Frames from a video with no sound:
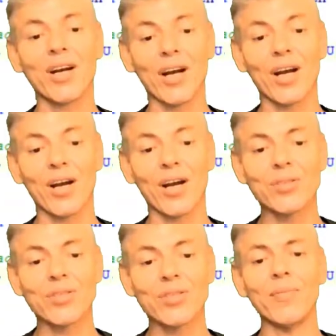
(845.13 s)
Close the
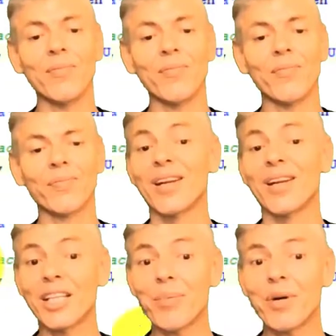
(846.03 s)
form. The nutty